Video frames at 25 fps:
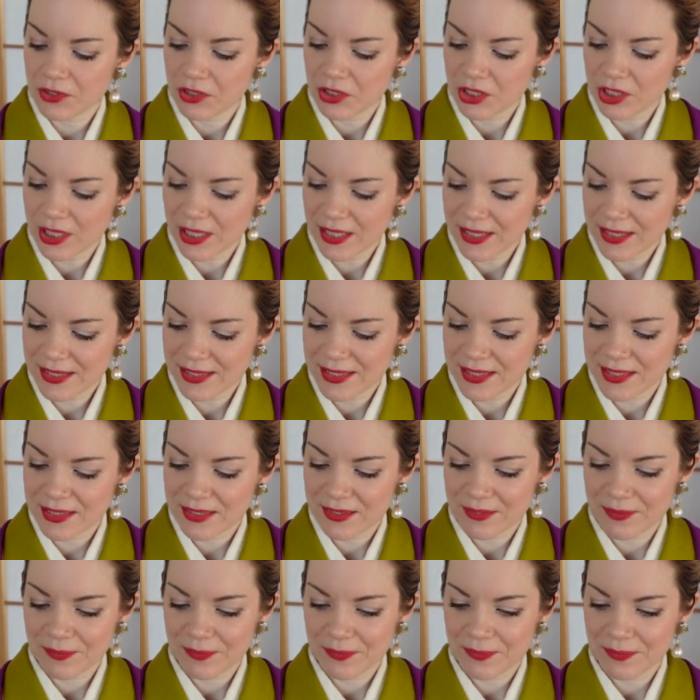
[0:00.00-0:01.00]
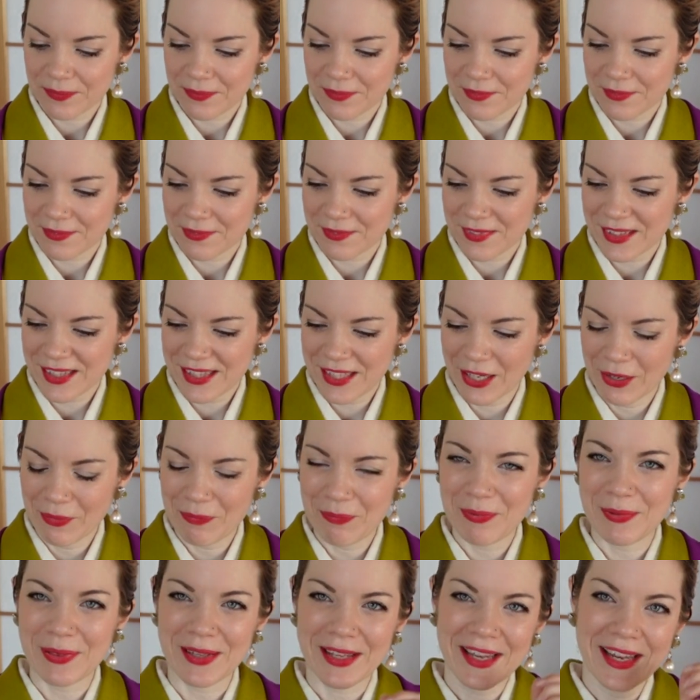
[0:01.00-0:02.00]
Just
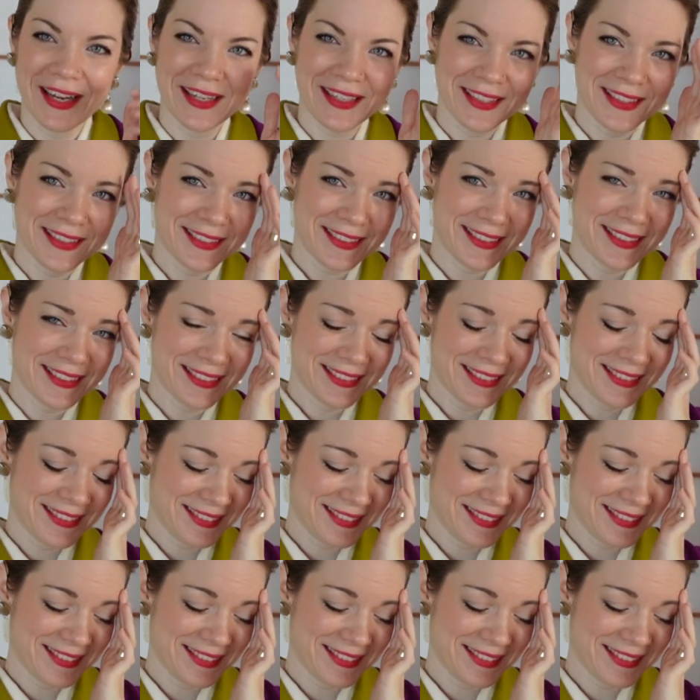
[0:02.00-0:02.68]
the blade.